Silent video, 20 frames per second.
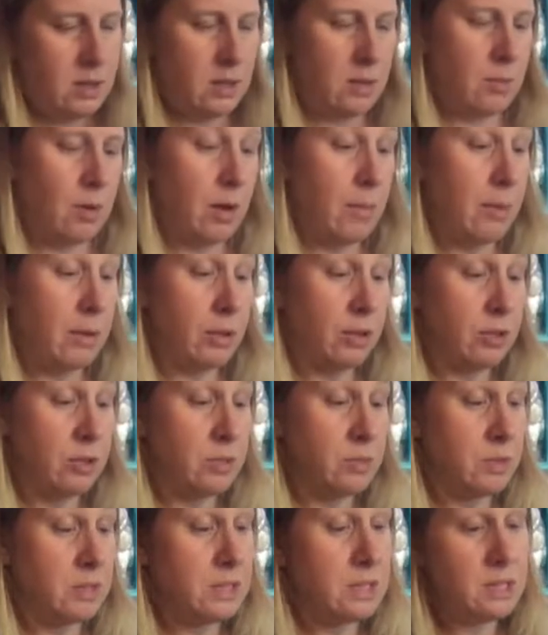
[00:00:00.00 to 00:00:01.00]
Probably better do
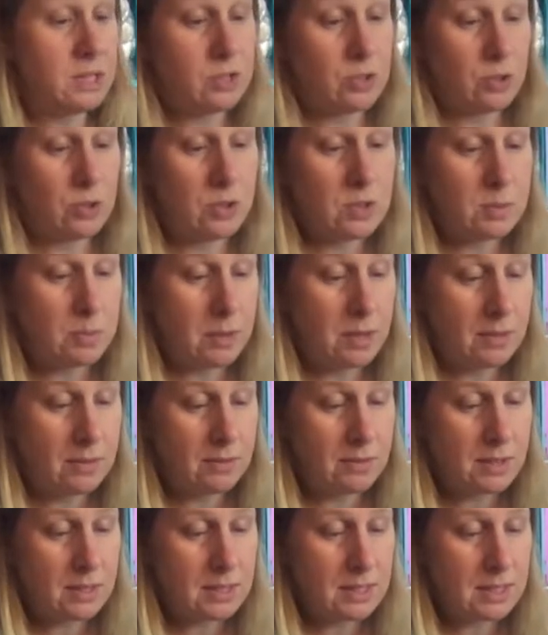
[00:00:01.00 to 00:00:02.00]
this with scissors, but
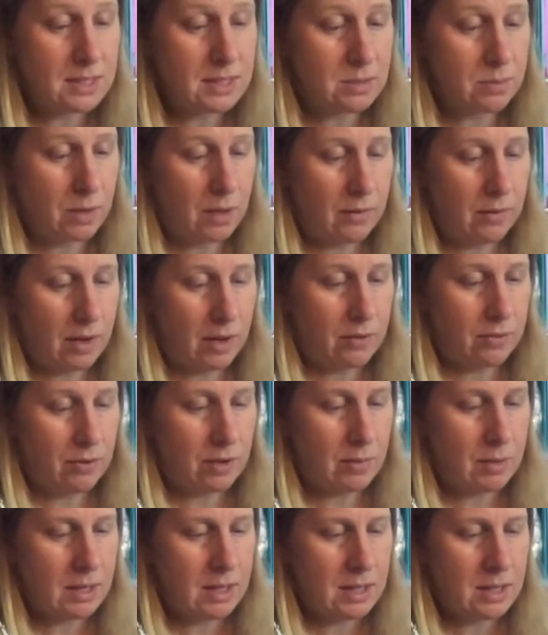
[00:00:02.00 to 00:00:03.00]
since this is what I've got in
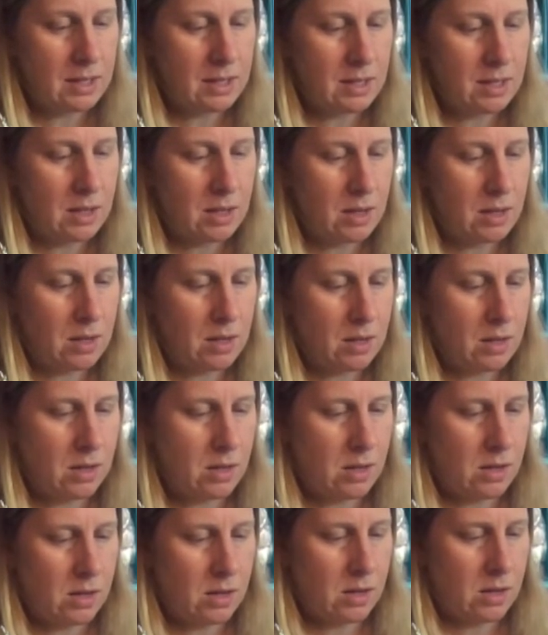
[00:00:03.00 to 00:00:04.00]
front of me.
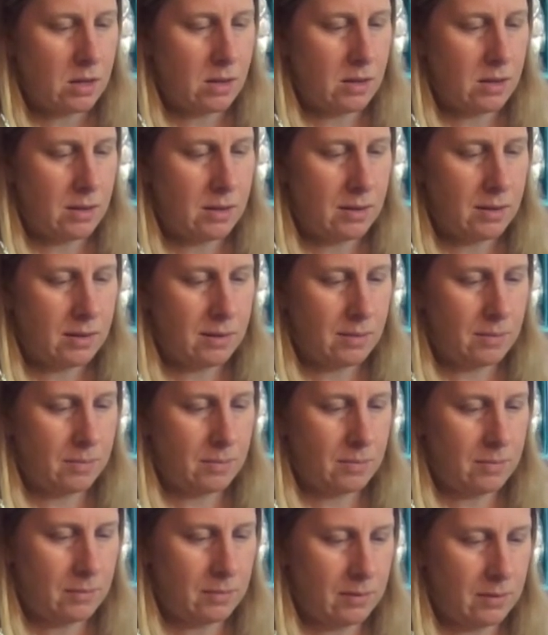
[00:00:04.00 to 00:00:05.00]

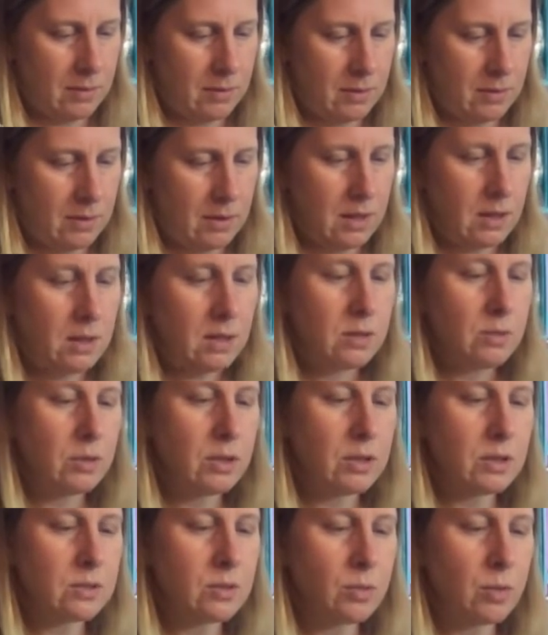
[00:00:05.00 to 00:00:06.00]
I
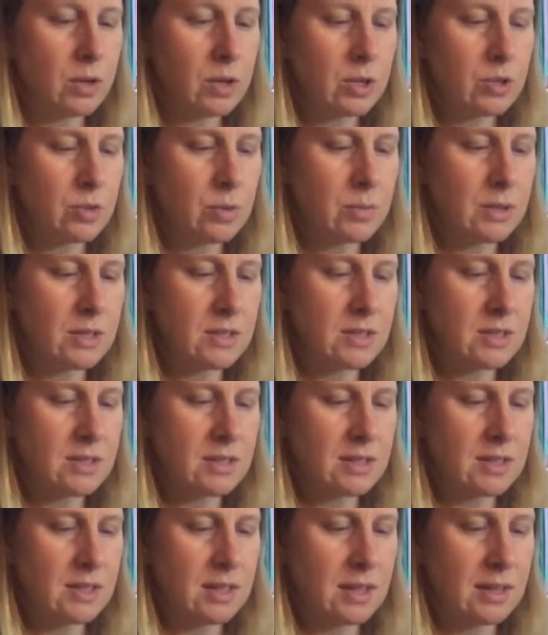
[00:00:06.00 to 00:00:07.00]
just want to trim these, does
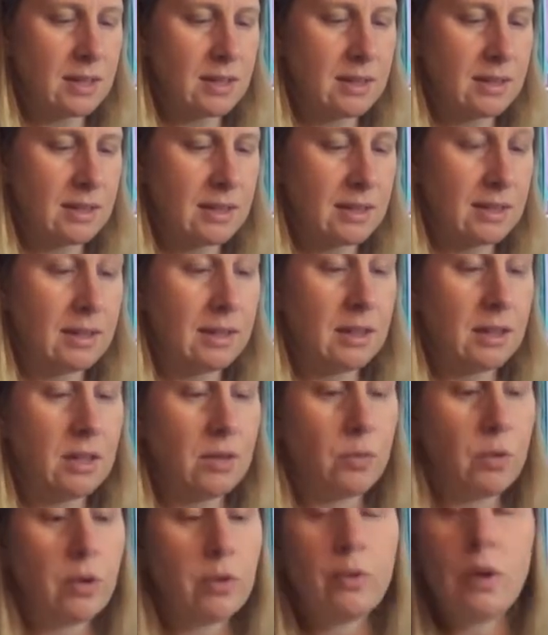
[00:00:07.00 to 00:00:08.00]
it?
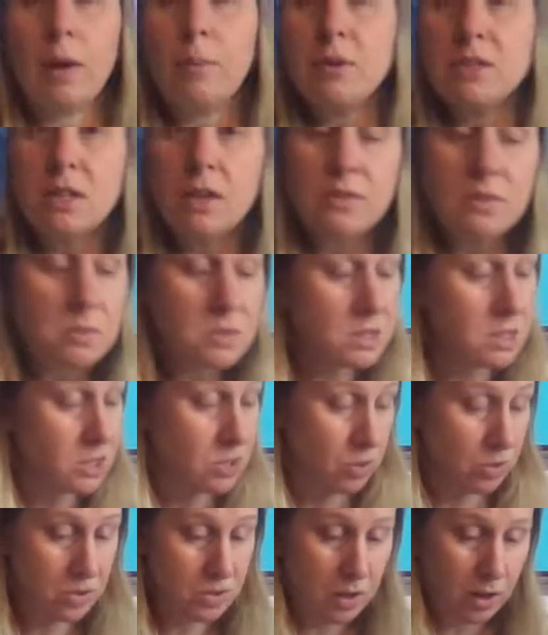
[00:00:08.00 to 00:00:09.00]
Well, grab yourself some
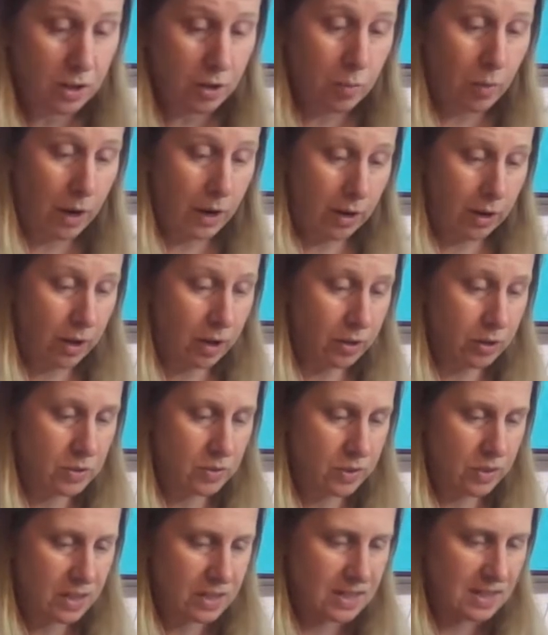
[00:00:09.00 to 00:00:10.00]
scissors, not your wire cutters
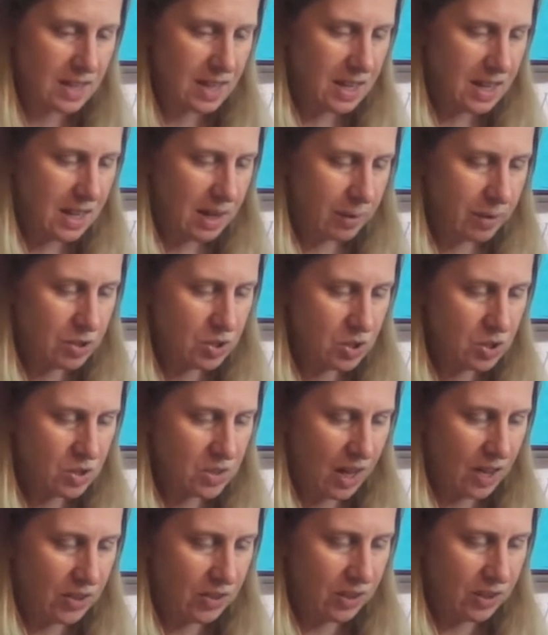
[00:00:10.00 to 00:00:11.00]
for this. And once you do
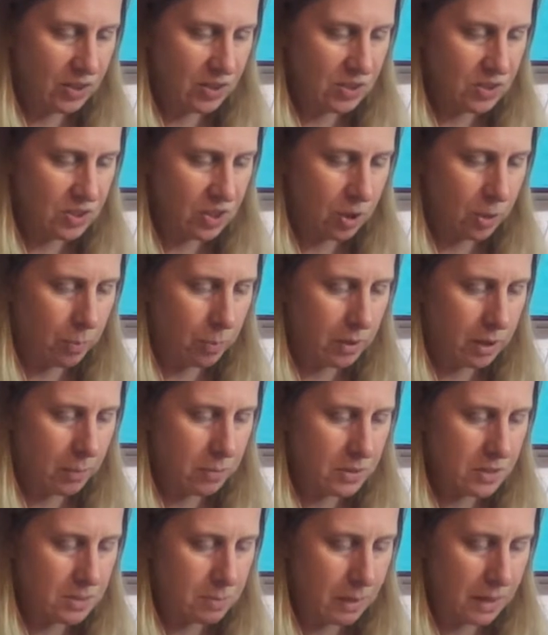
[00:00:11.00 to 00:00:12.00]
that, you can usually open up
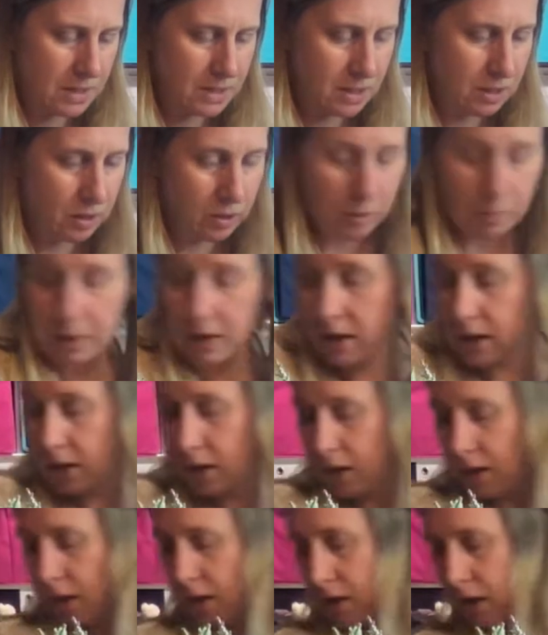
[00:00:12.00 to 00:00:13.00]
the space a little bit,
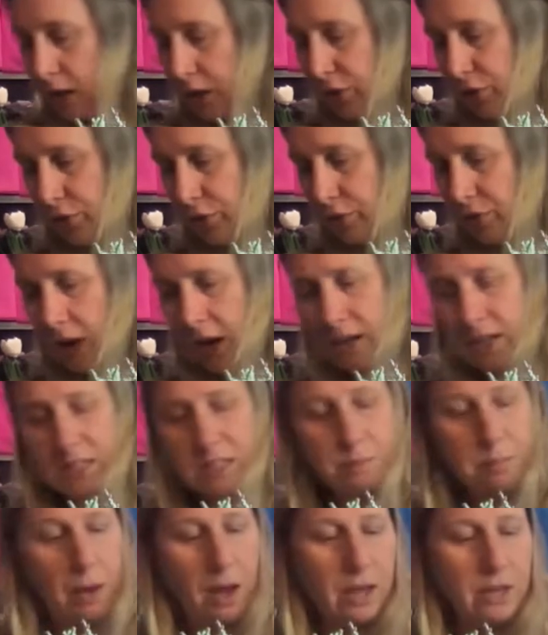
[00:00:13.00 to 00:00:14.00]
and you'll find a
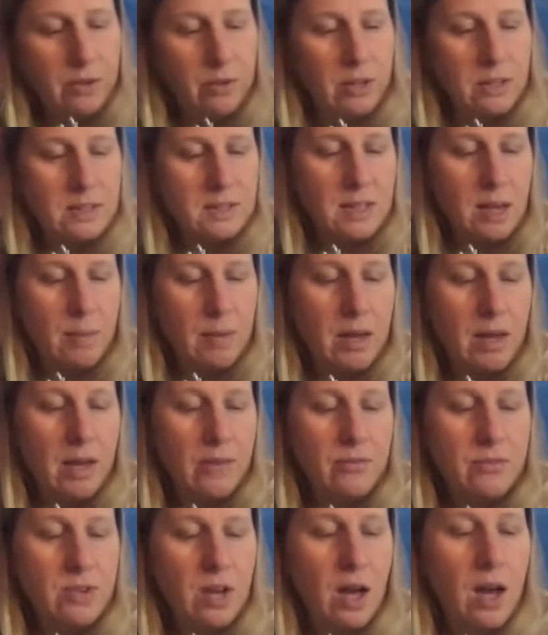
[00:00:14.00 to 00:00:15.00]
spot you can stem it.
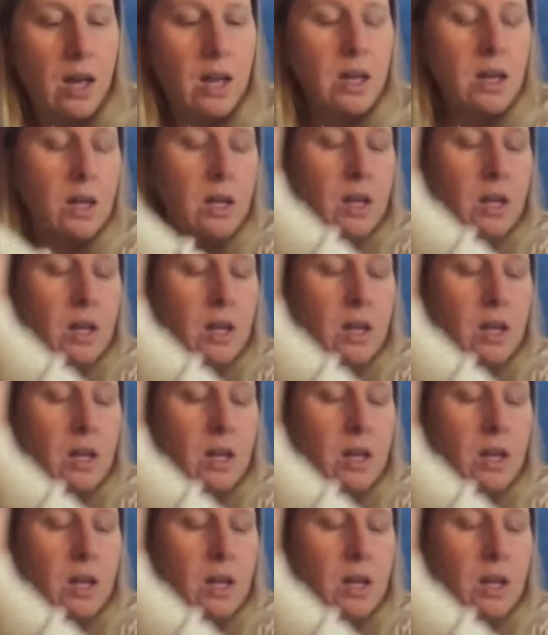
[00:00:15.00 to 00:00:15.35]
If not,